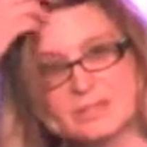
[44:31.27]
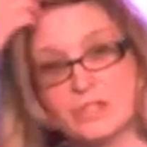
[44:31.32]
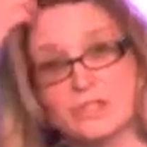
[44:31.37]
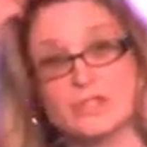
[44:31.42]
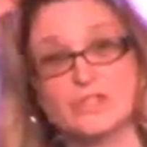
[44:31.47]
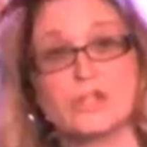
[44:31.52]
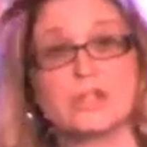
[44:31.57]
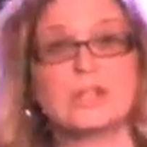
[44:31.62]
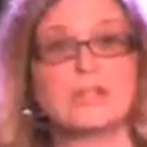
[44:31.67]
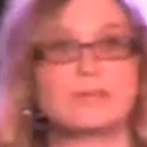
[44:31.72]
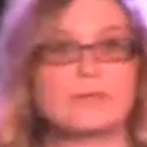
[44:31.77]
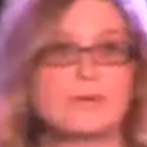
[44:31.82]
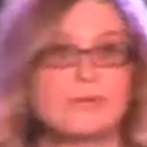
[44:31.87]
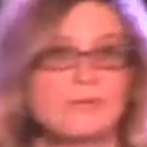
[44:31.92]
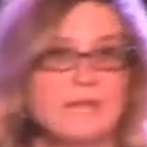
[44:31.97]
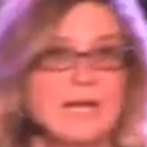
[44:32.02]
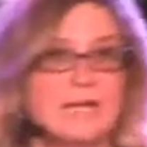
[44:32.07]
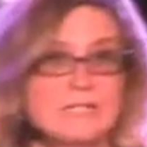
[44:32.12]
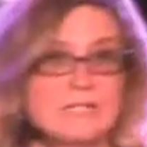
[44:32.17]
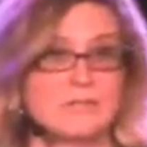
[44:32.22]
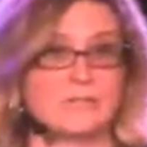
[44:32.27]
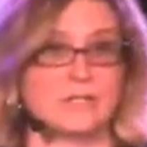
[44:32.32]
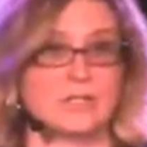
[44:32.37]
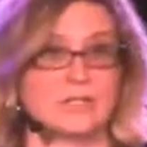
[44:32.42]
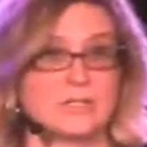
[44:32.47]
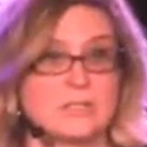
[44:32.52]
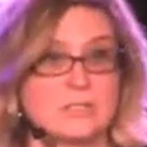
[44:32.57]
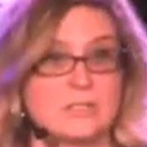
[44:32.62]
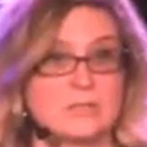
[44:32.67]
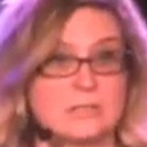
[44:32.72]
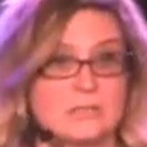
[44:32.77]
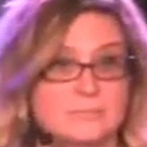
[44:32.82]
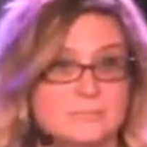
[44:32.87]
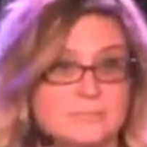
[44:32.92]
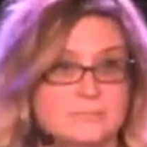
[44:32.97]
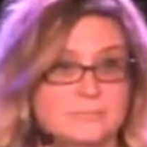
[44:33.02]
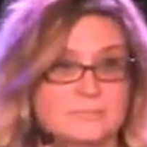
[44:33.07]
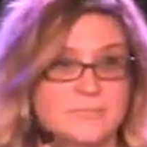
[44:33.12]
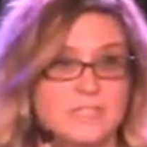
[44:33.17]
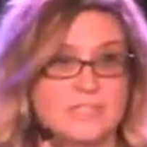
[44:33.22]
So you're drinking 3 Philosophers.
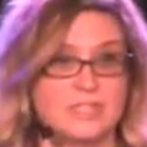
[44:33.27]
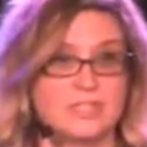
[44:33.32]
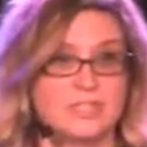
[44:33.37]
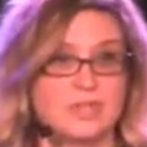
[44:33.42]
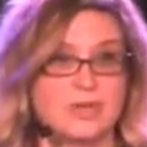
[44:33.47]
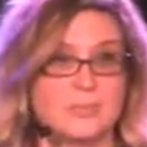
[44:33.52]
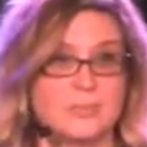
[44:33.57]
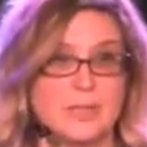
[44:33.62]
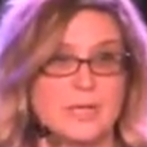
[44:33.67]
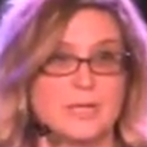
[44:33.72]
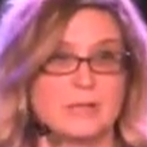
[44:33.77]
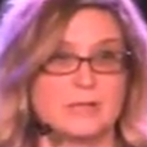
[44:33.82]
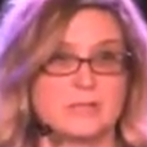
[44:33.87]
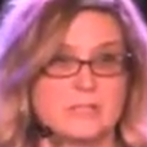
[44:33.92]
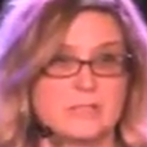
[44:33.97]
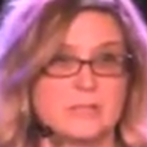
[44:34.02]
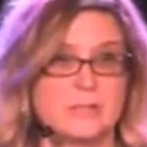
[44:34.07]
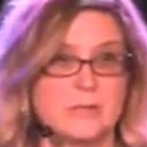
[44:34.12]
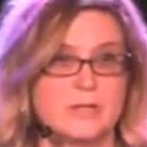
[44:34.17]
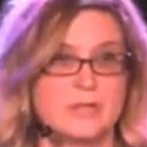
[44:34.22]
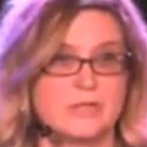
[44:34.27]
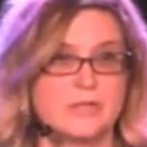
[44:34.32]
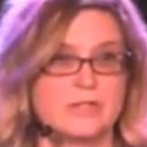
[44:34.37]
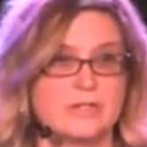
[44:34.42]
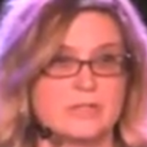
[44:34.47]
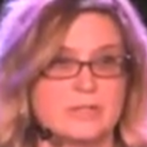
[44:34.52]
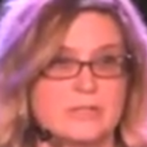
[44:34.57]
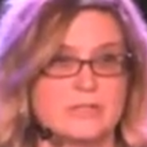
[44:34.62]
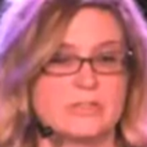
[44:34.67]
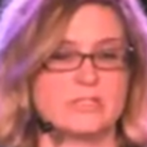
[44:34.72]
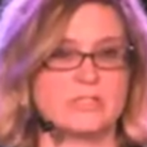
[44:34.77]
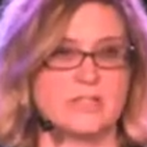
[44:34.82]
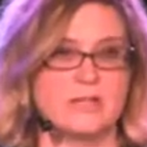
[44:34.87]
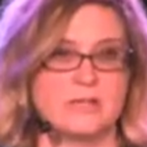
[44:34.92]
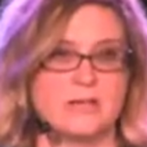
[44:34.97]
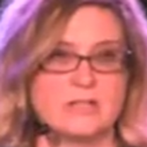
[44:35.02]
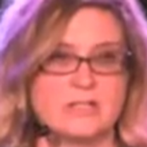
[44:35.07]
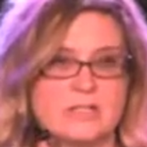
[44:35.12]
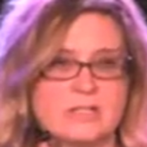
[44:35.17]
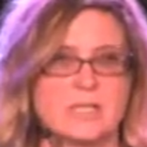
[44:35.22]
This is your beer. This is the beer that you just
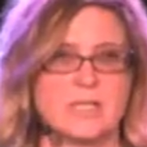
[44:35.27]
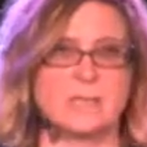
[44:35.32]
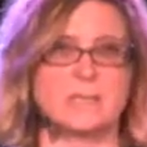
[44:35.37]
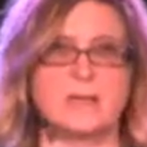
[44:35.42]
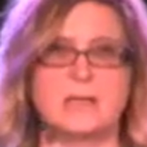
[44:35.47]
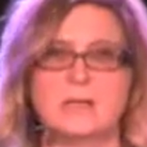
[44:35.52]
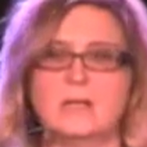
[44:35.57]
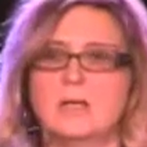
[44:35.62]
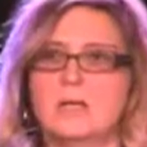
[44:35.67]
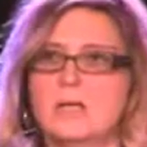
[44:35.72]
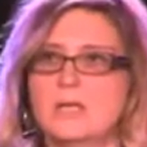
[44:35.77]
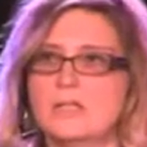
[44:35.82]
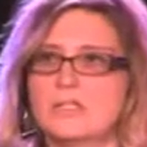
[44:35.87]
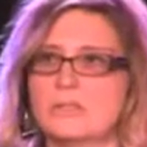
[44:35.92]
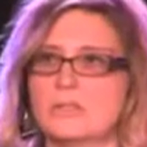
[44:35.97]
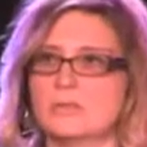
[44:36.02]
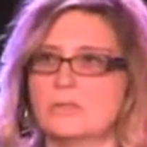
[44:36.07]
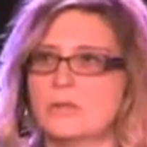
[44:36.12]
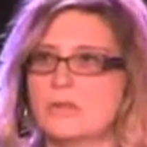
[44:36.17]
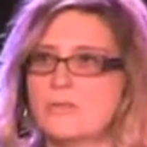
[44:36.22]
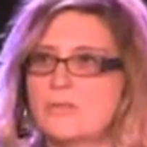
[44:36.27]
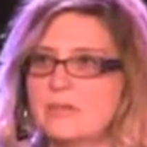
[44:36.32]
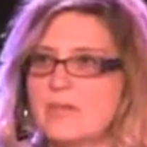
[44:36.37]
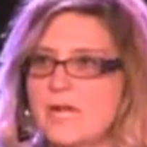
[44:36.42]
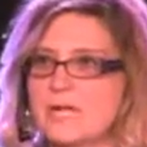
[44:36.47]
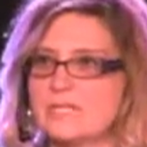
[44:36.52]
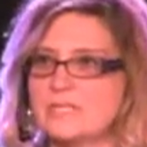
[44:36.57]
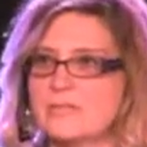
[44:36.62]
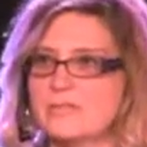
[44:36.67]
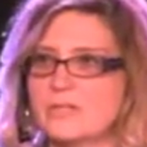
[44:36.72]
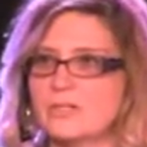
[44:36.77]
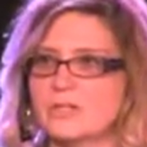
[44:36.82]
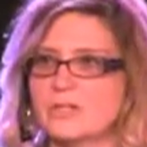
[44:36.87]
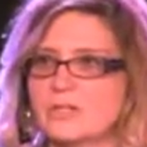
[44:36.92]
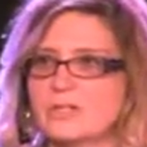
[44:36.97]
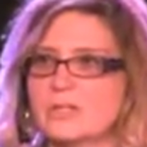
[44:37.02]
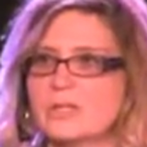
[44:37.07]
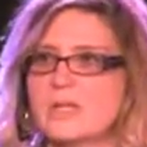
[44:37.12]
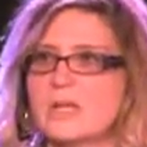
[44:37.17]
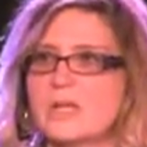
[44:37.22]
received. I just got mine. So 3
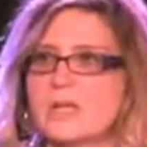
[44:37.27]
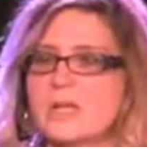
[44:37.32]
Philosophers.